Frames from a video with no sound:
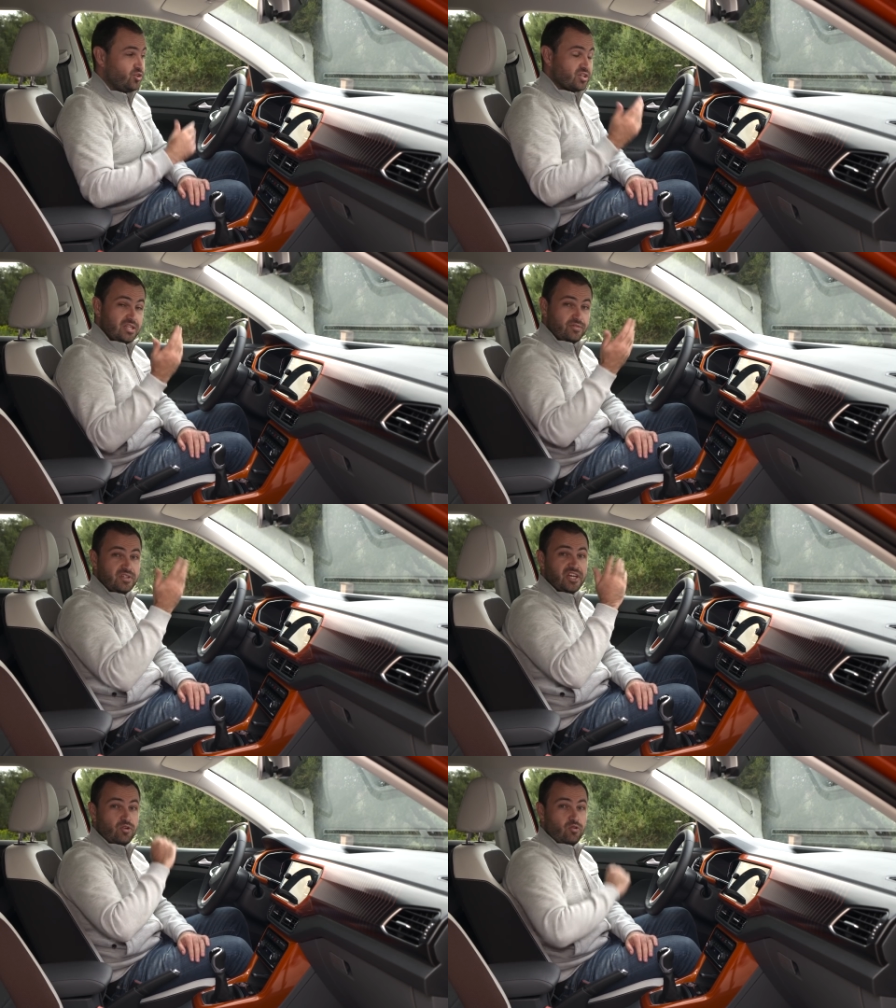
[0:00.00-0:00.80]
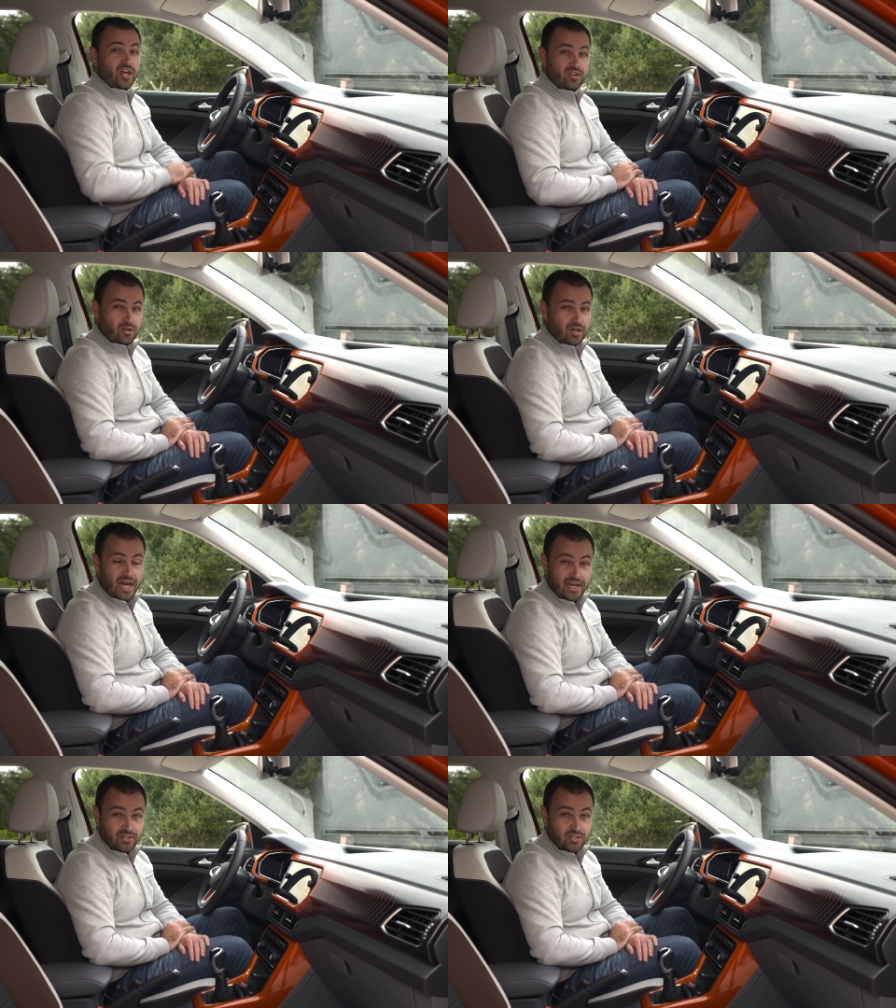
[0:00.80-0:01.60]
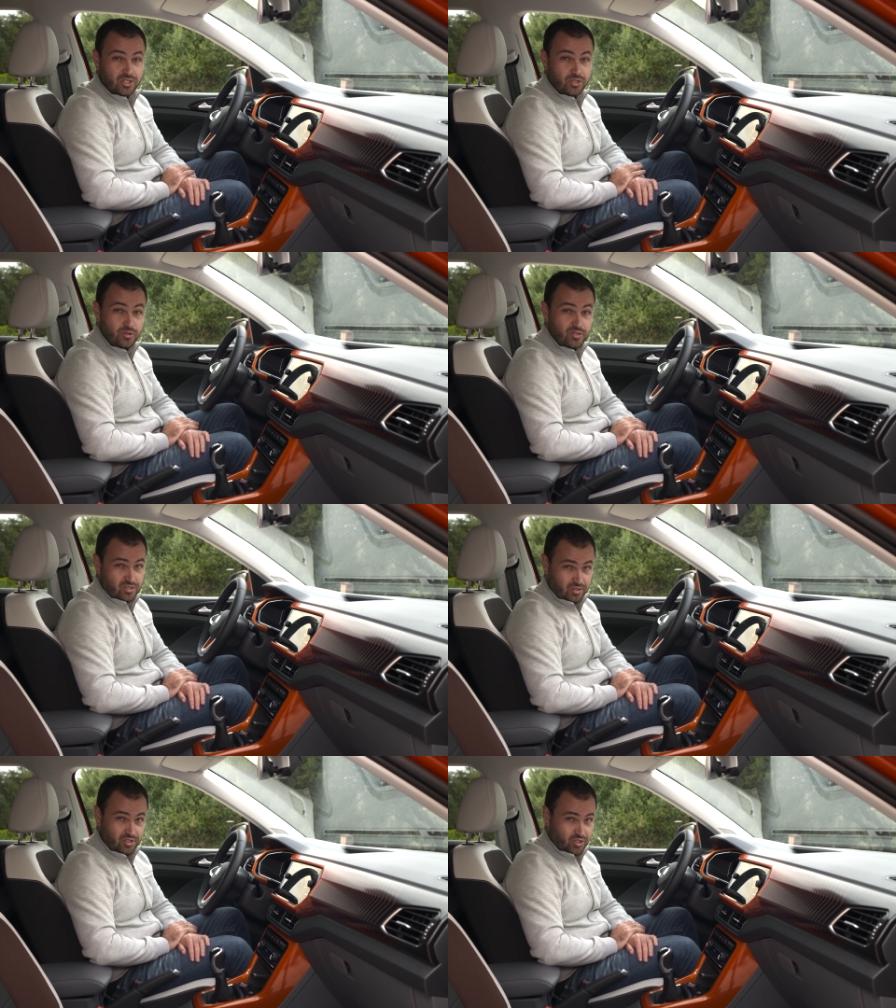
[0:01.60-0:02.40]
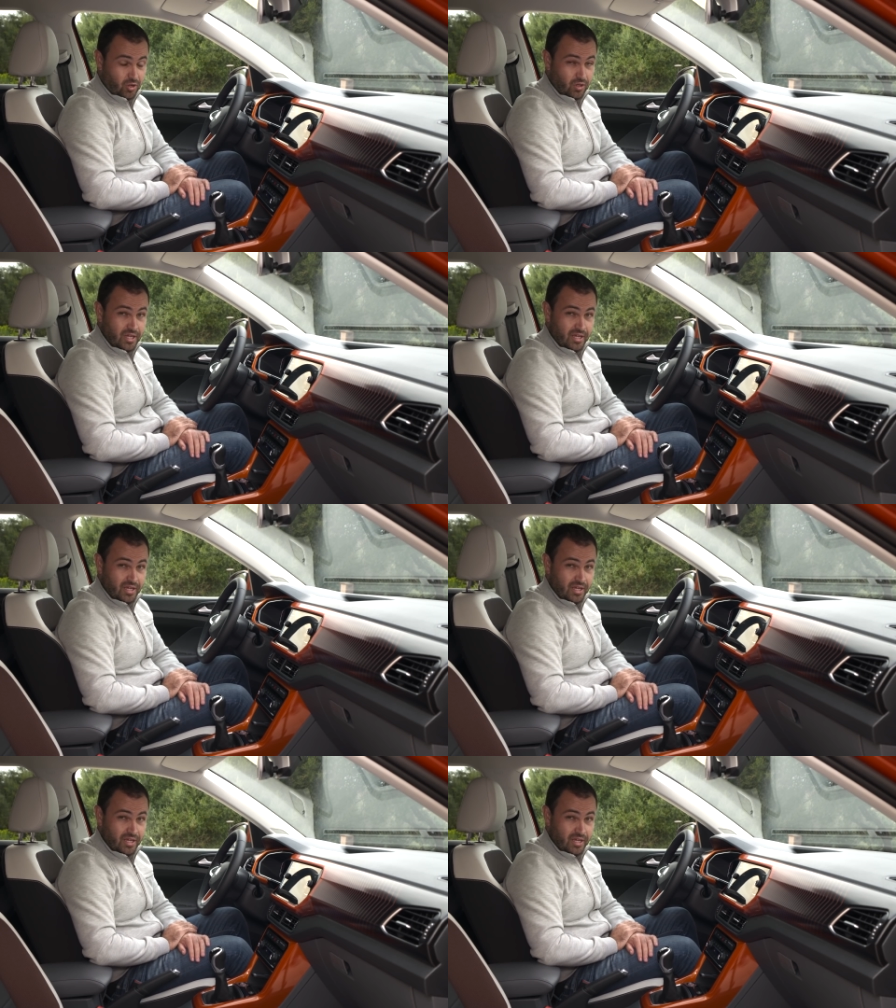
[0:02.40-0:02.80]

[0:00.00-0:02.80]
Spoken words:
You can even get radar guided cruise control